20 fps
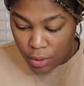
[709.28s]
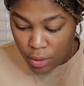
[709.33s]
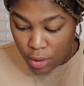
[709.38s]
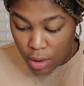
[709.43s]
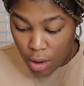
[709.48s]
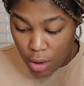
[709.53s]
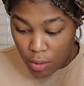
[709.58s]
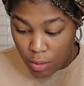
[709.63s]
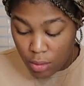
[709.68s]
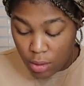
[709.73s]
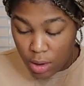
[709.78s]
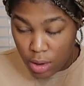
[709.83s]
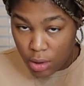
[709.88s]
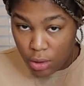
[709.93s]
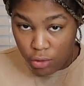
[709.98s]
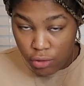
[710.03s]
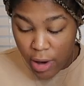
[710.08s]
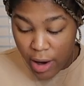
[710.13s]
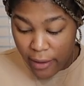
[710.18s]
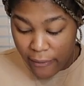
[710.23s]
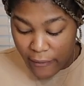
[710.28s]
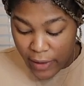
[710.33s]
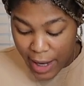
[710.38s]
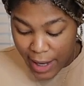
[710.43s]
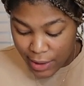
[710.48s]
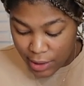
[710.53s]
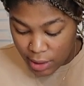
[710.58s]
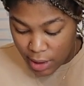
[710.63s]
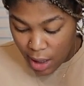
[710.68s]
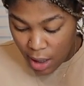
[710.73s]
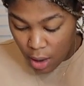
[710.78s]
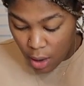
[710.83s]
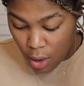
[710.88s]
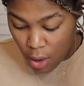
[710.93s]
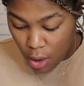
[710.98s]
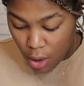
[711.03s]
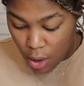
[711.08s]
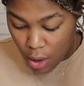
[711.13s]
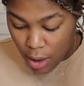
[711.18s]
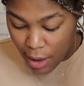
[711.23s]
don't dry fast at
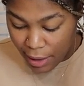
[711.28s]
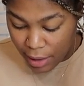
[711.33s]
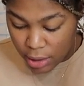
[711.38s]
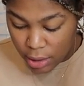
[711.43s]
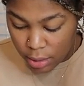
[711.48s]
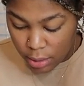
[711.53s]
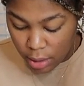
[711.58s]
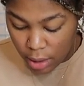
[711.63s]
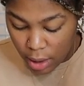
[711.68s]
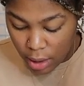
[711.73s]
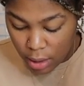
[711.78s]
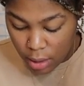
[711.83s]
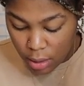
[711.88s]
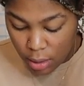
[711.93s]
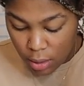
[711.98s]
all. Actually, like,